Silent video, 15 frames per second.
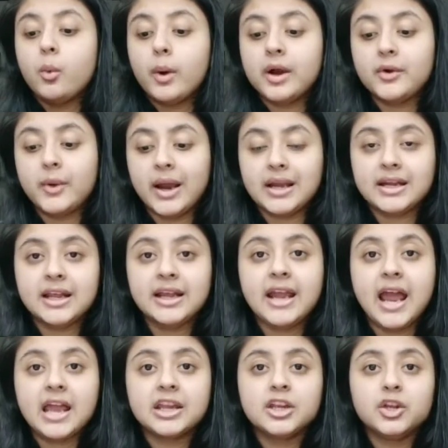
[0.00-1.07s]
while
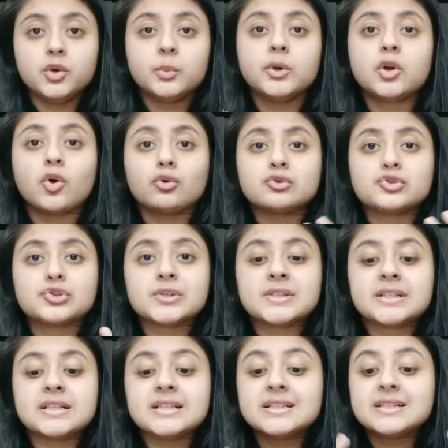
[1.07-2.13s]
writing, and you will
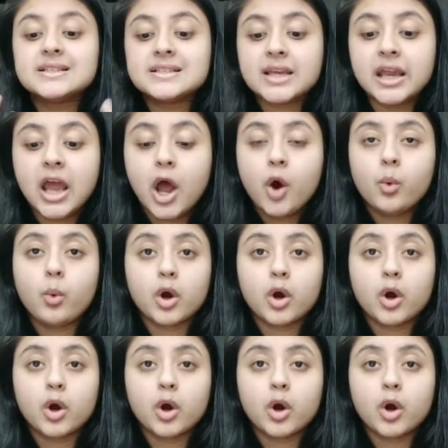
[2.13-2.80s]
consciously see